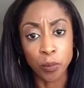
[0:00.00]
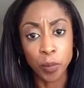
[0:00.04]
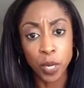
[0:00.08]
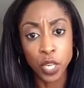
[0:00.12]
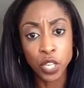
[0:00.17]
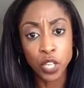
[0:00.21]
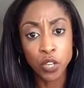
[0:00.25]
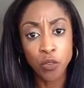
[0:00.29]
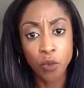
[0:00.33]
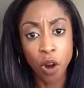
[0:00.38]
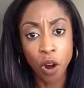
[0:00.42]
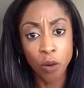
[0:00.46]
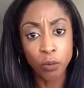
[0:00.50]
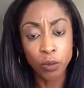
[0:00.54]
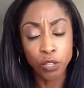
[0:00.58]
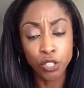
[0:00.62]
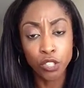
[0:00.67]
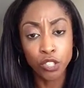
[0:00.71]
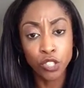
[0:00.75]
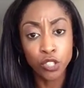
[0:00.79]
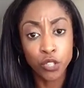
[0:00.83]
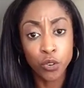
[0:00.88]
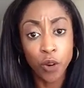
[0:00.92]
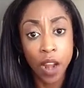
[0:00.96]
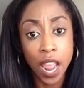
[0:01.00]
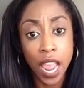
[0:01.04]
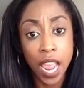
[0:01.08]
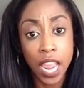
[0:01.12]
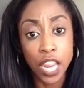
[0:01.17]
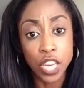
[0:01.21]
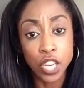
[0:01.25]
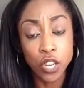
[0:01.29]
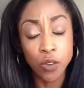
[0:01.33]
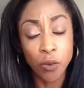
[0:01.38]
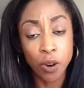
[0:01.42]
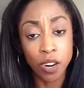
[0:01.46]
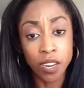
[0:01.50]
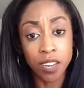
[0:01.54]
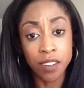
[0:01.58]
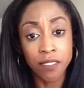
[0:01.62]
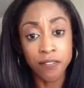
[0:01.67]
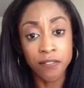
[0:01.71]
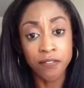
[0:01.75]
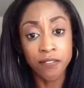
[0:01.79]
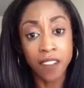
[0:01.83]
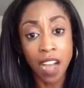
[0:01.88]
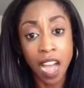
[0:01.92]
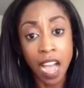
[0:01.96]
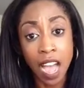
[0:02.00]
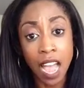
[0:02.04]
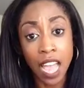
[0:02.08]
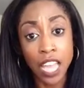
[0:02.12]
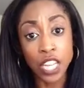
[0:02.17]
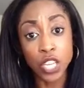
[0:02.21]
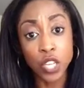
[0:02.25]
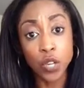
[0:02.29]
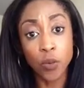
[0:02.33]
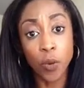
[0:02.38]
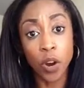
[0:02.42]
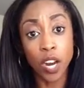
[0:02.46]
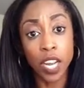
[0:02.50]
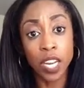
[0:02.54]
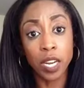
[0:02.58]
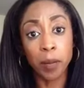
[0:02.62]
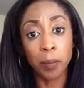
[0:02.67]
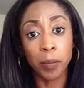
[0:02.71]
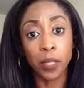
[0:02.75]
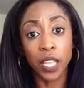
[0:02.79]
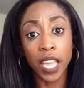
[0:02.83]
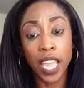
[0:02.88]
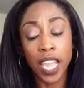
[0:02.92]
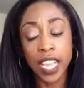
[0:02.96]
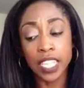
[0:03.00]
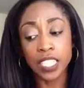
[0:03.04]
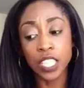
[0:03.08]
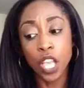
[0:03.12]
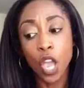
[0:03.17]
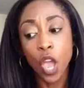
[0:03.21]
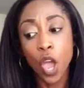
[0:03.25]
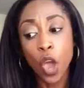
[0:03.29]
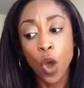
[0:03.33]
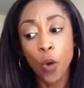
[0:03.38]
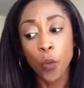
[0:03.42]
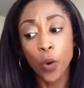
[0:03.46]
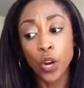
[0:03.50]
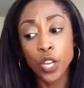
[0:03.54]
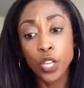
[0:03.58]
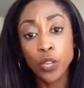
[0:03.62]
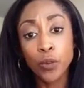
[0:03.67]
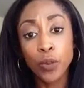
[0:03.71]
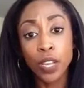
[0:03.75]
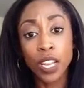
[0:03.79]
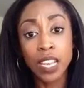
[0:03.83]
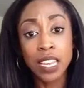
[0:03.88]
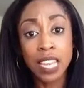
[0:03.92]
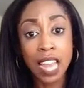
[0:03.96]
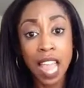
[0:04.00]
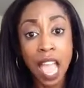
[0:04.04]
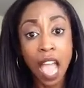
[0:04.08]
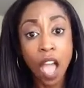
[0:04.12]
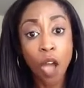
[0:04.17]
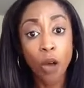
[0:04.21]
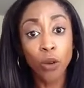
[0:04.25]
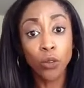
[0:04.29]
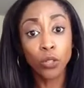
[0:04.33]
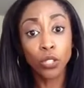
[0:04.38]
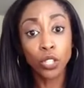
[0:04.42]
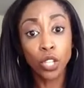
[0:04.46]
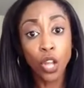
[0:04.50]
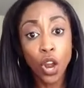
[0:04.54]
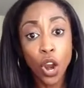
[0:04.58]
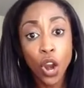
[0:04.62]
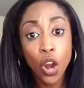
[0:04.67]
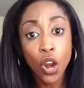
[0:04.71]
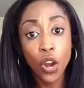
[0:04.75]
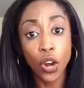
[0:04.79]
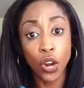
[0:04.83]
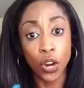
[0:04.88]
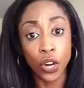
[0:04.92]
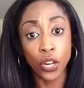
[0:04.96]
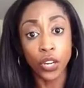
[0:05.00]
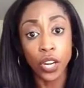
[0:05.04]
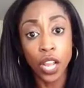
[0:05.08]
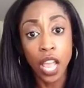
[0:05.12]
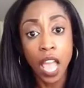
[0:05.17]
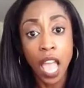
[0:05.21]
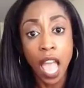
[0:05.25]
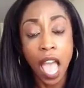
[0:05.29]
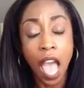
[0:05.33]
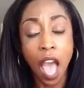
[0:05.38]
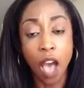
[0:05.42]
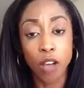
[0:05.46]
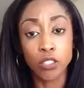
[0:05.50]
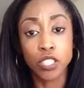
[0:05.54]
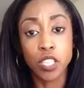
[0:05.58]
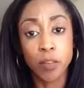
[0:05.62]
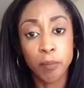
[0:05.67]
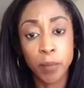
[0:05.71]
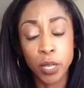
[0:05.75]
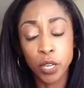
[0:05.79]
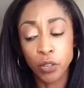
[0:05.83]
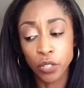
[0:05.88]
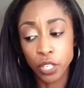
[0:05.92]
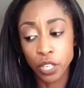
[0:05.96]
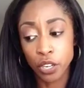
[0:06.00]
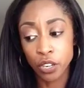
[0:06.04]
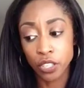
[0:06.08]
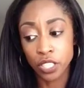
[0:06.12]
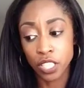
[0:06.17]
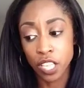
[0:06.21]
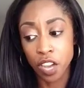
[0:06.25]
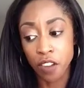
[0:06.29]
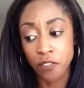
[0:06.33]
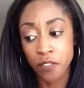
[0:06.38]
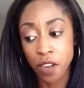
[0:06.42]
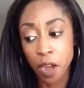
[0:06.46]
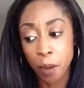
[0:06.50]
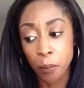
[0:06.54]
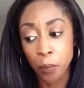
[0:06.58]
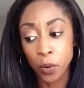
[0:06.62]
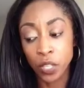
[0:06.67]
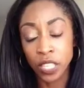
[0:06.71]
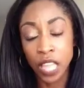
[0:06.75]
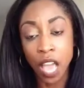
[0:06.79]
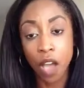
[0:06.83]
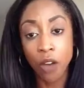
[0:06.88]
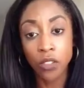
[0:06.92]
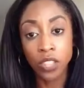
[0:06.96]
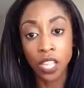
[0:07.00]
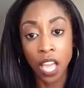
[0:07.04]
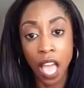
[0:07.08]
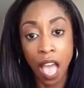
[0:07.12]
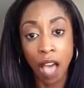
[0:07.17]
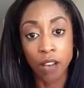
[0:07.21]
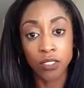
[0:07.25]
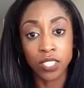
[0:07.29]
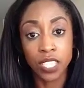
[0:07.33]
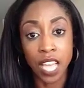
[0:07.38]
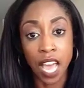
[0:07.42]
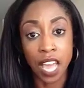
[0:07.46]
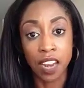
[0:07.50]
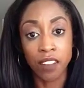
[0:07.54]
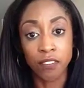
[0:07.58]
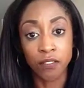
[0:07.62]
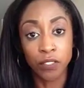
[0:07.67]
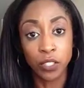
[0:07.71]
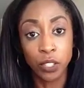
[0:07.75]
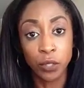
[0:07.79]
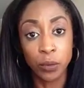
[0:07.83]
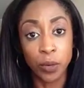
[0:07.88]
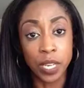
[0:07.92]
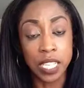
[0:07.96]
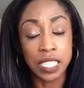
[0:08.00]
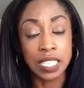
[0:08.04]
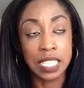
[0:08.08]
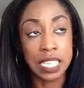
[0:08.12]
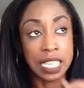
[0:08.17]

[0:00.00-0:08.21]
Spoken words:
but you are restrained, you are confined, you are in a place where you can now learn how to build yourself up without the outside influence.